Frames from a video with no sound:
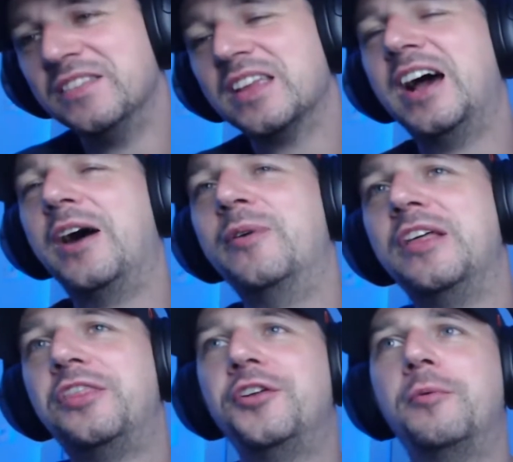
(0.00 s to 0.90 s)
I went
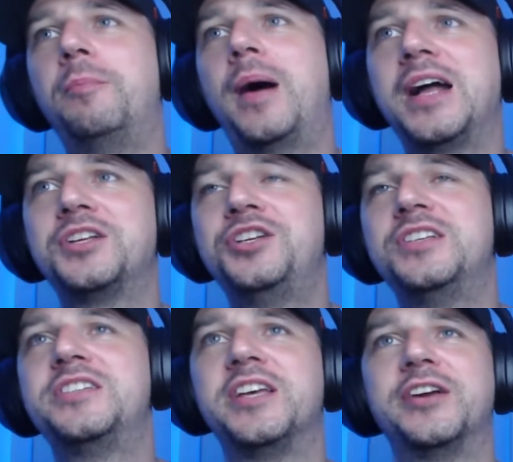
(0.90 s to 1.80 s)
through patches,
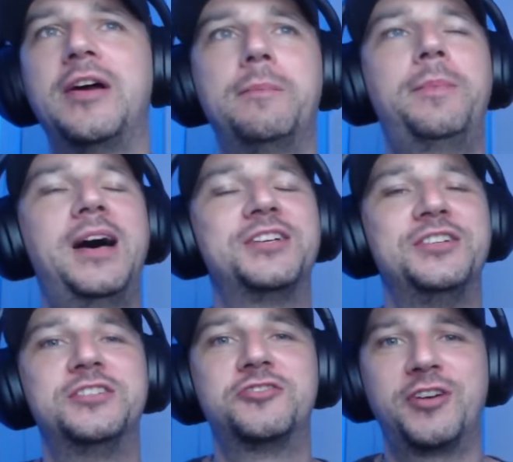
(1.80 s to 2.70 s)
cigarette patches
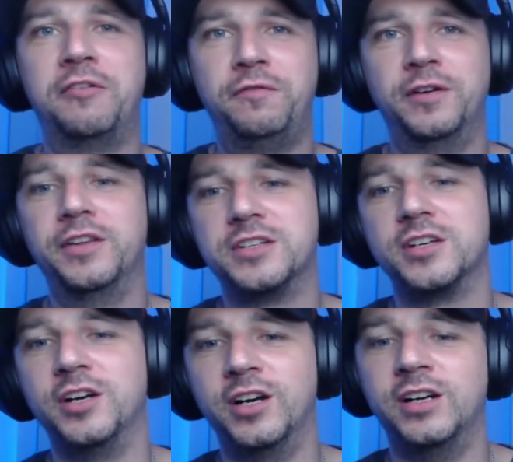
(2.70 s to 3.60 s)
to try and feel this
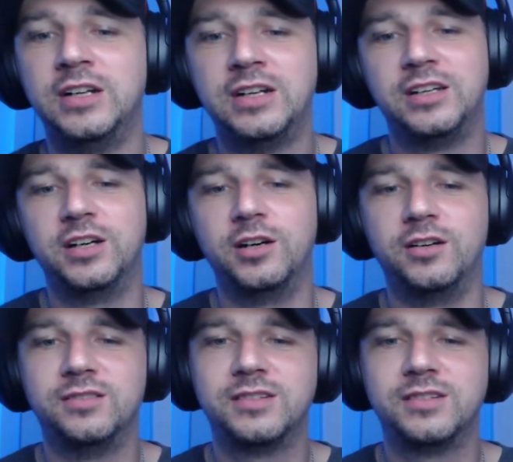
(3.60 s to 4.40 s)
hurt. You know,